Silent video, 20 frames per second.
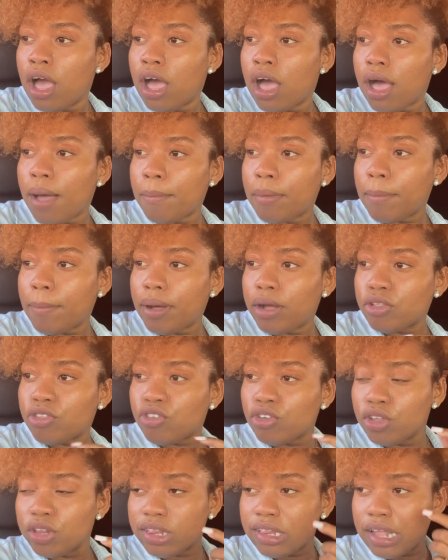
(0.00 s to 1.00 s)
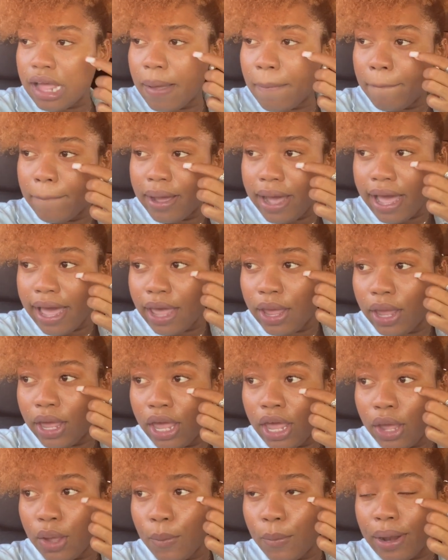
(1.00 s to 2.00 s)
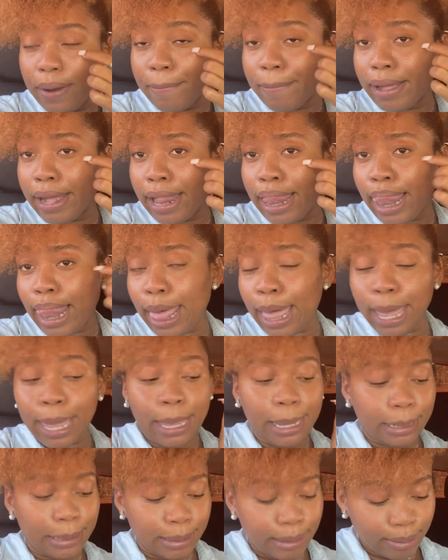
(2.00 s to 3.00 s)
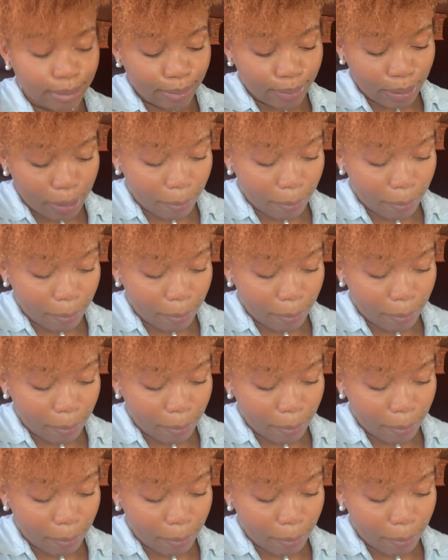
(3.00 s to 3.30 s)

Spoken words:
I'm about to stop by one of my friends.